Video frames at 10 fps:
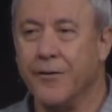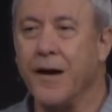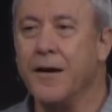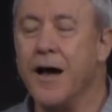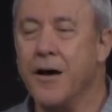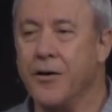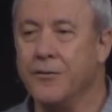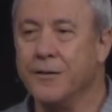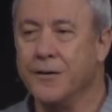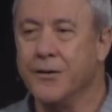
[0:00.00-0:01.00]
right
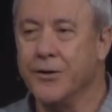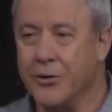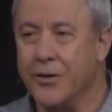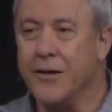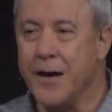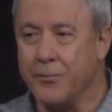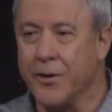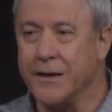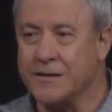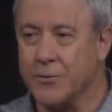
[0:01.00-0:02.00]
now, you're in that
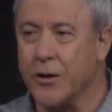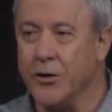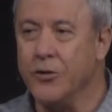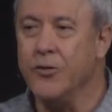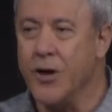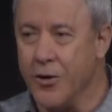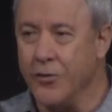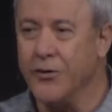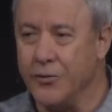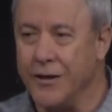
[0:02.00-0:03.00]
place where you
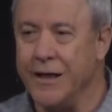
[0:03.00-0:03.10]
know you